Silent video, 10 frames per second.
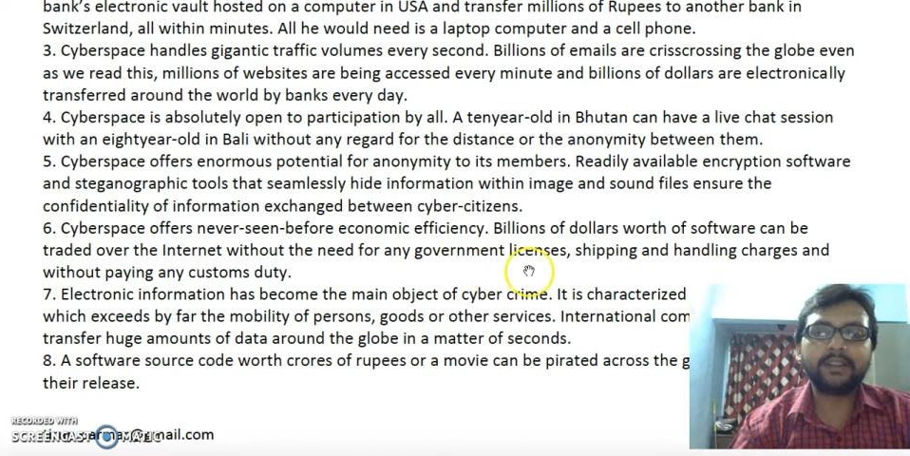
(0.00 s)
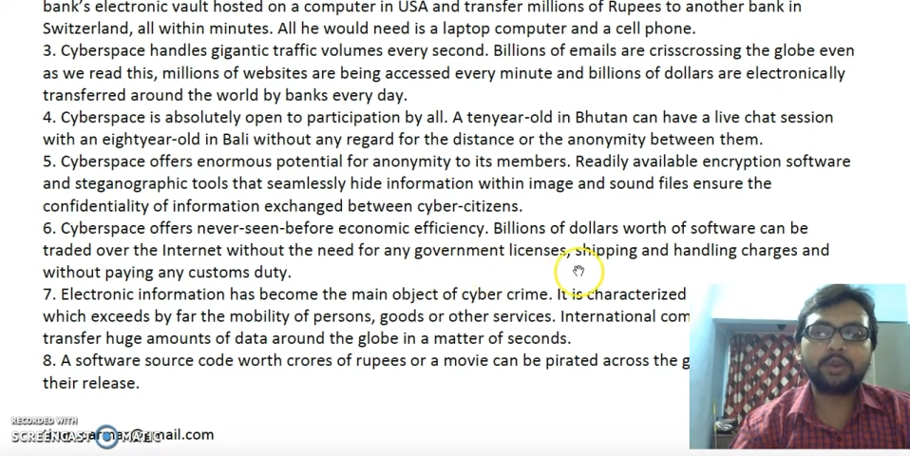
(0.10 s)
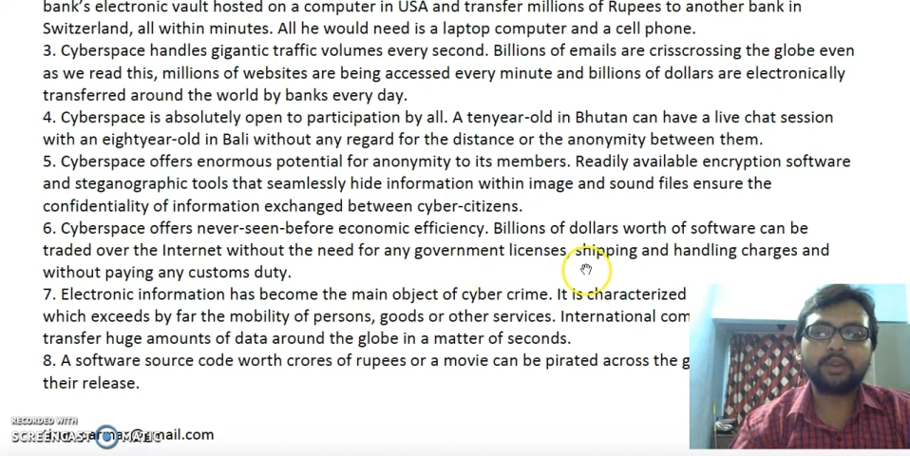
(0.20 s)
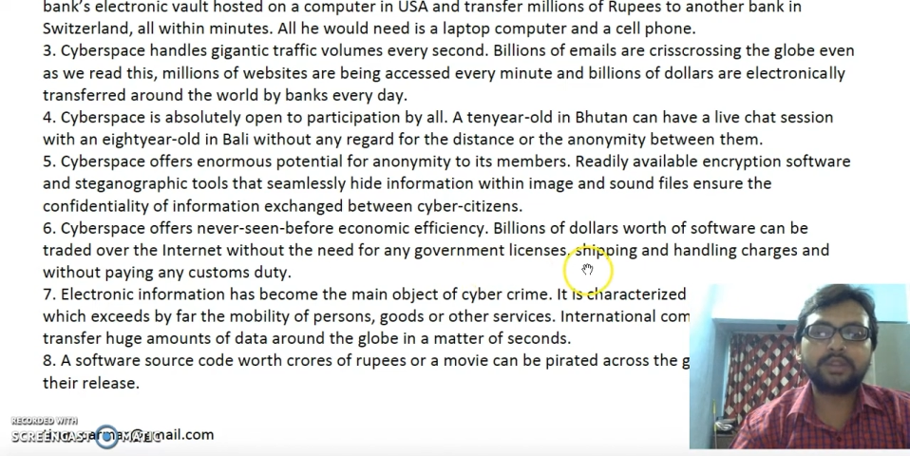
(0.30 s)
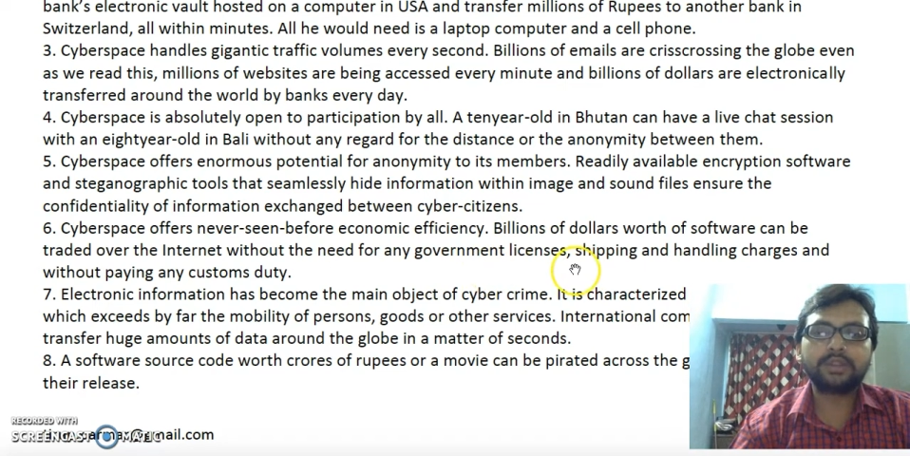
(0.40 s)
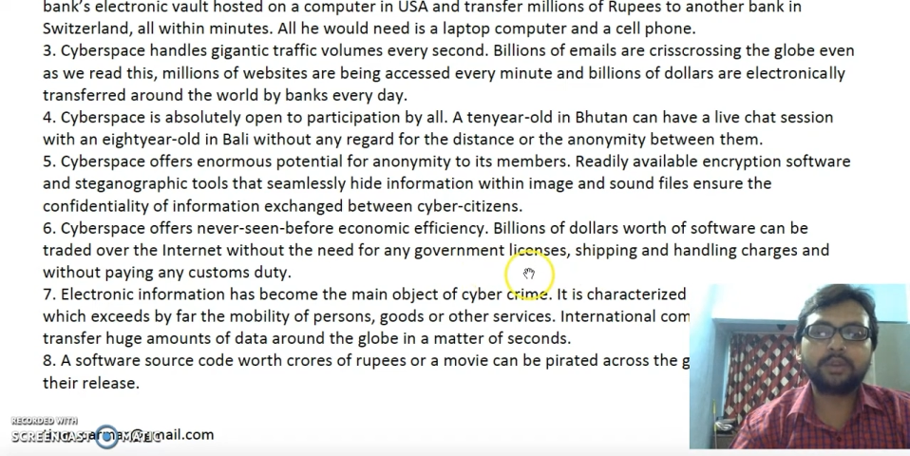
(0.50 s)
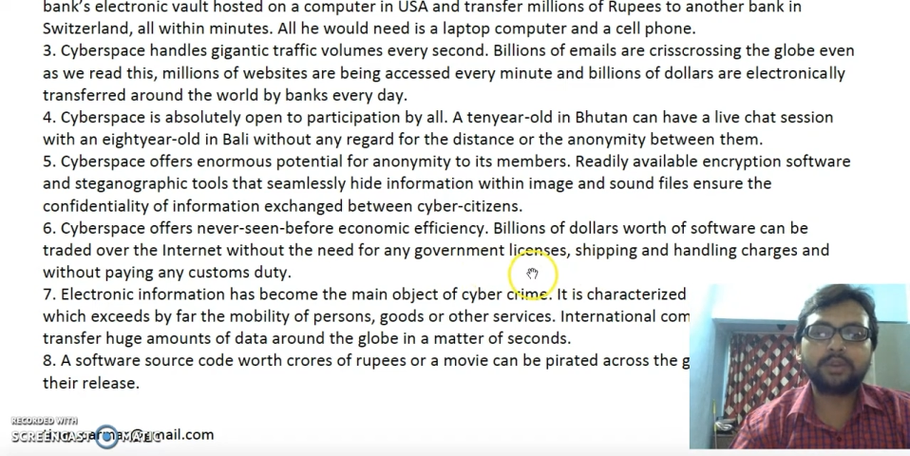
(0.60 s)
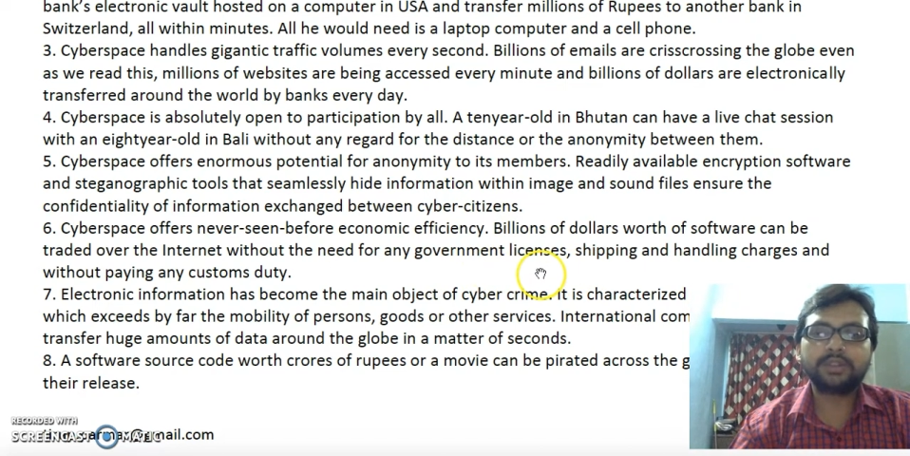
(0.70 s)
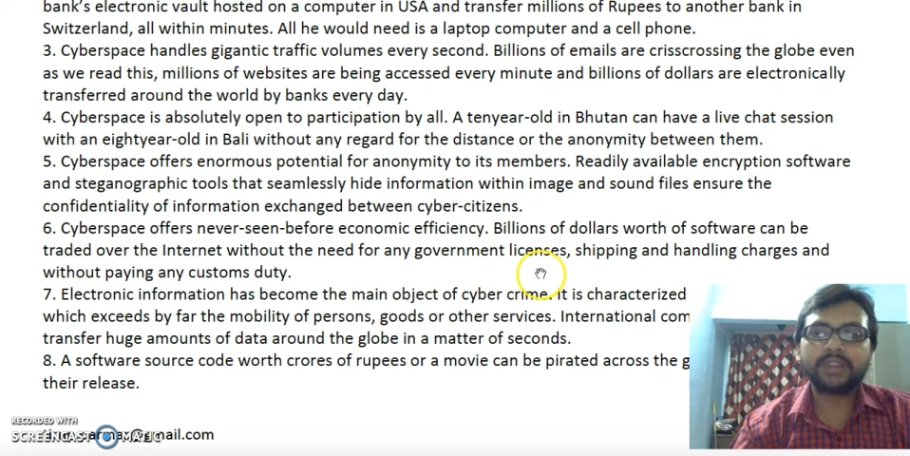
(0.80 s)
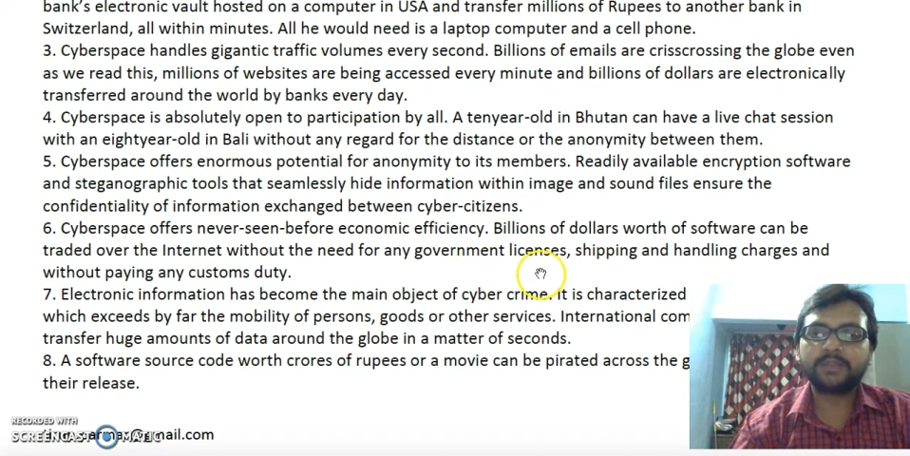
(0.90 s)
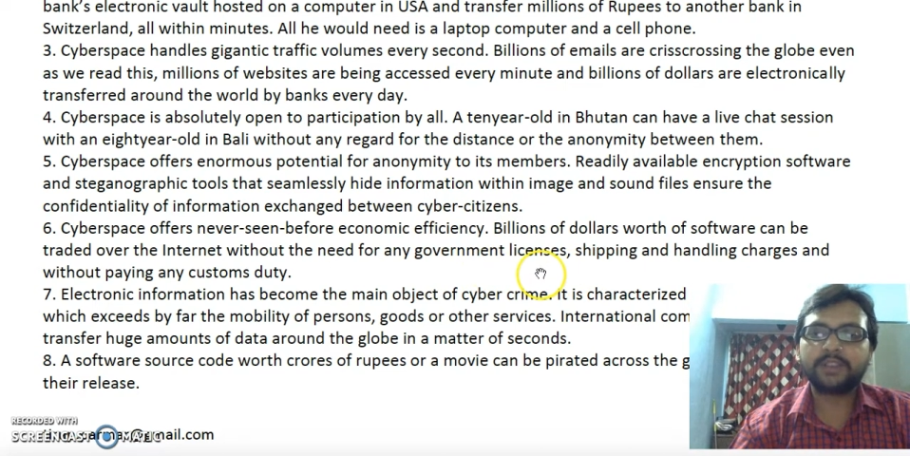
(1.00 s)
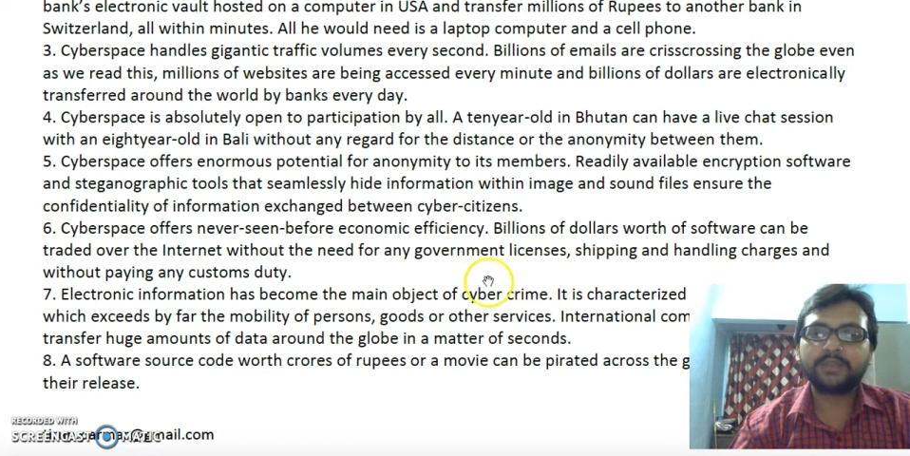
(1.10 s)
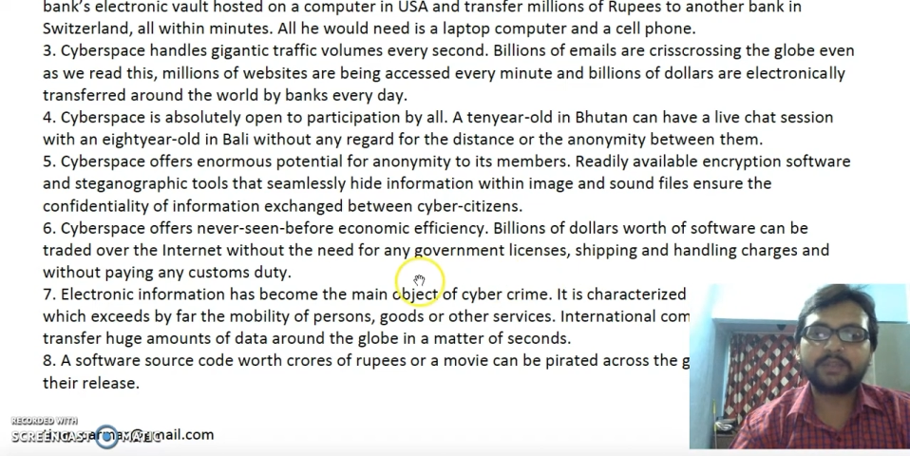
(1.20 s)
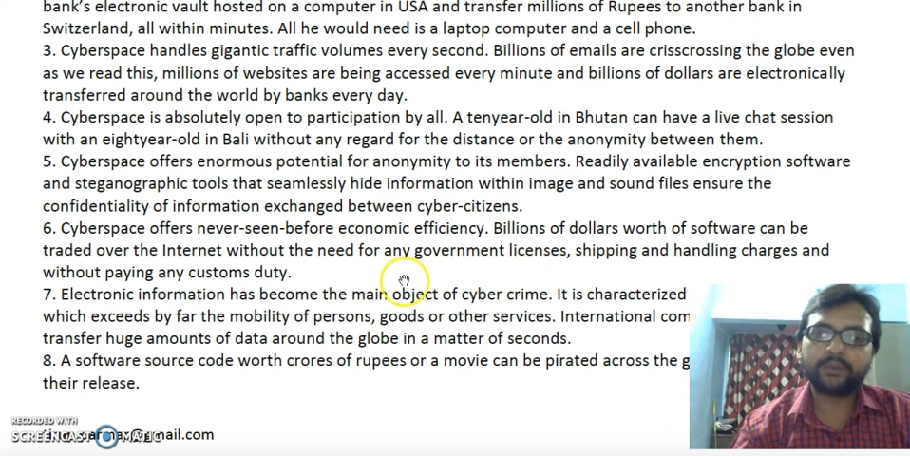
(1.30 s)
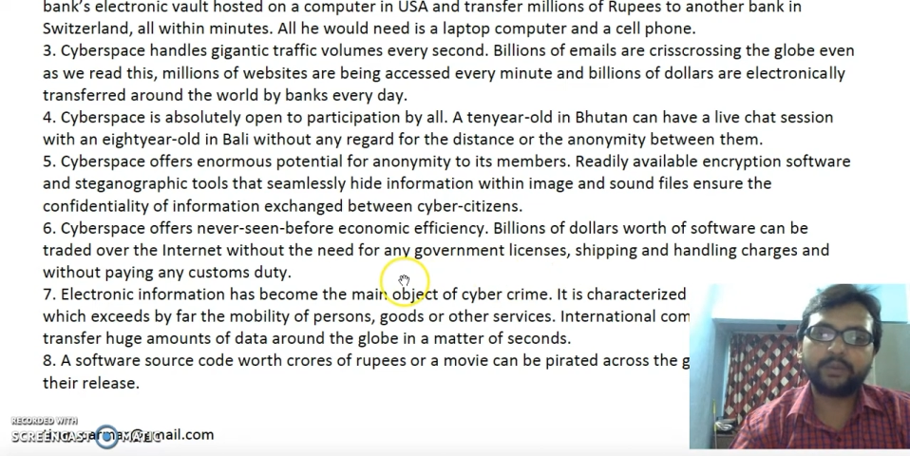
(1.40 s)
those types of
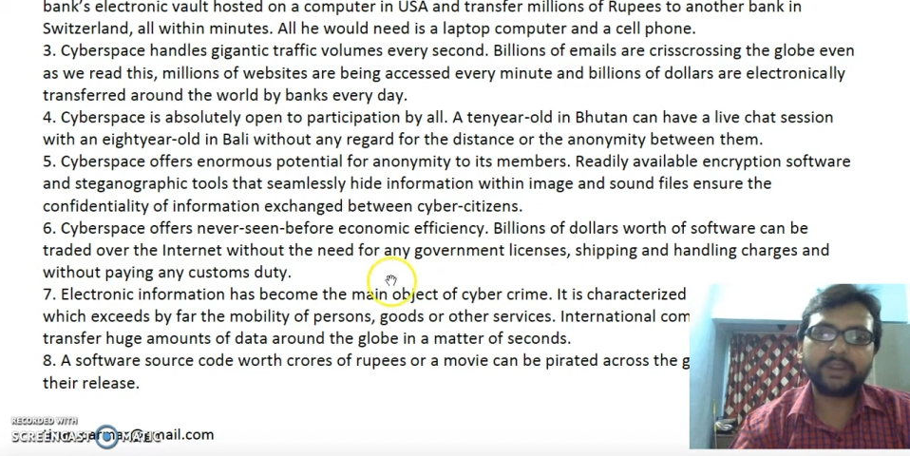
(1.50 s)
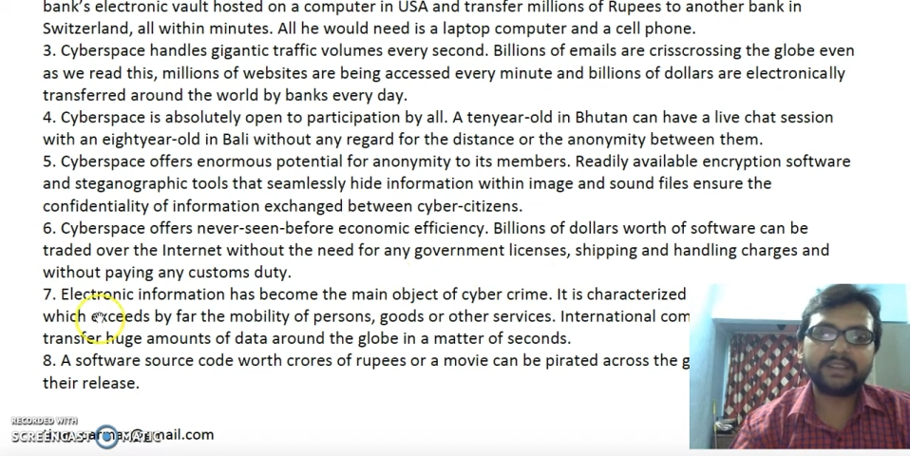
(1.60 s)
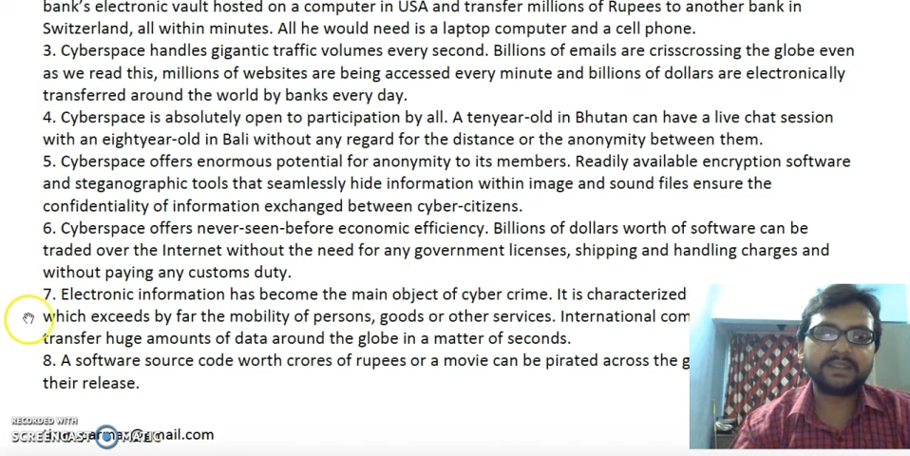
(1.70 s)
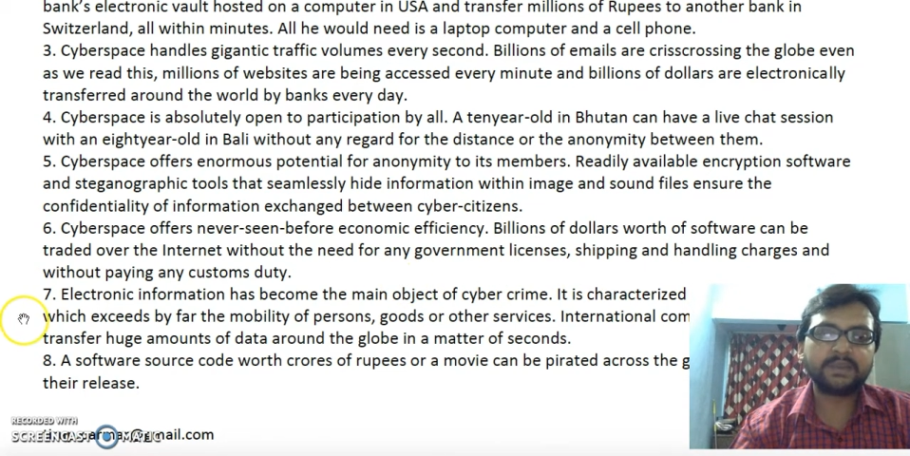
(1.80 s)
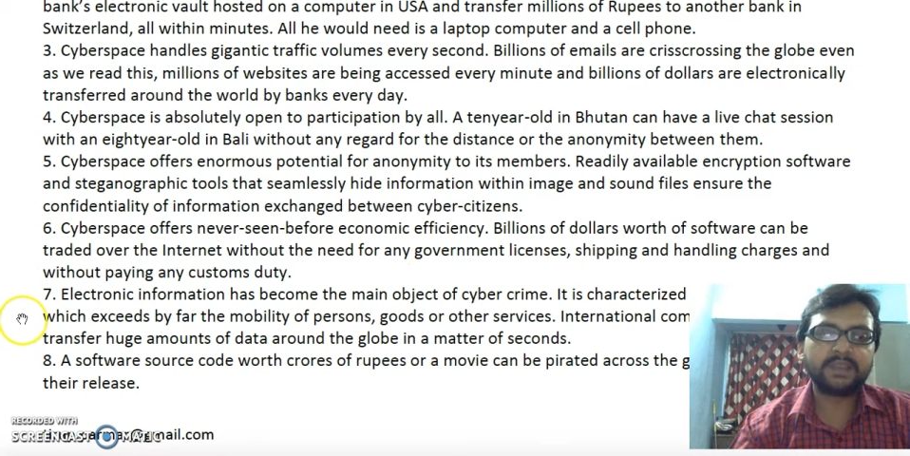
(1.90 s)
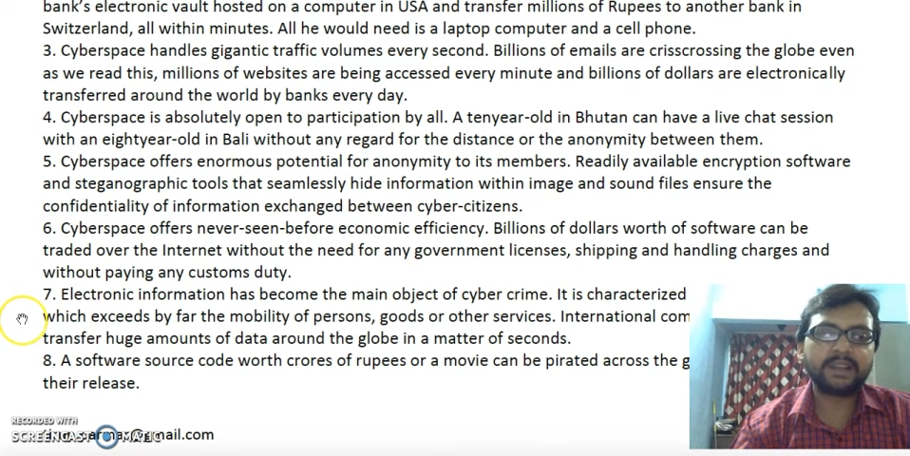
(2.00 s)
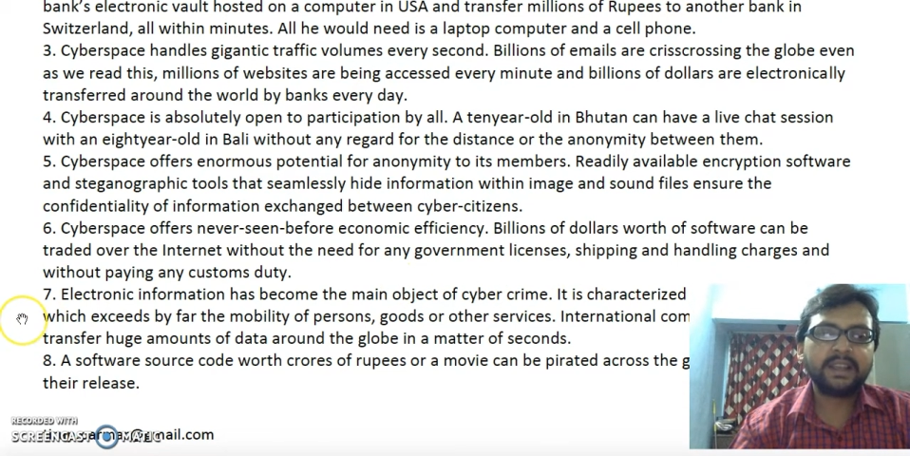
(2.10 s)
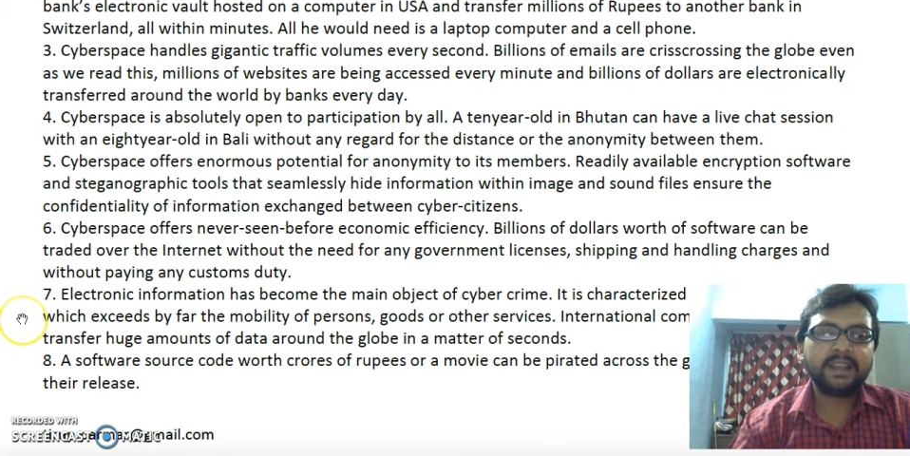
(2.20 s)
softwares as well.